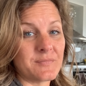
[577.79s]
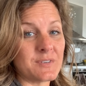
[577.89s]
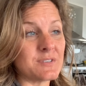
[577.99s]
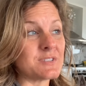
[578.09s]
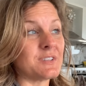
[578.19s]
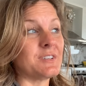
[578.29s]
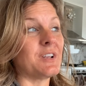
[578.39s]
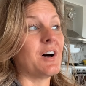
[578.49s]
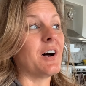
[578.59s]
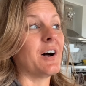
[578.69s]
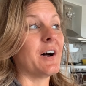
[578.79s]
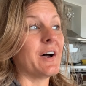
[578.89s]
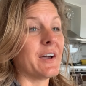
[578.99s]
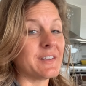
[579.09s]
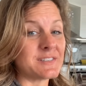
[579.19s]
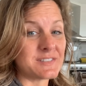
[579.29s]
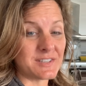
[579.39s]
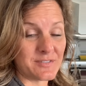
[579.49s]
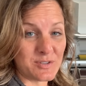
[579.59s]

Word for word: There's a lot of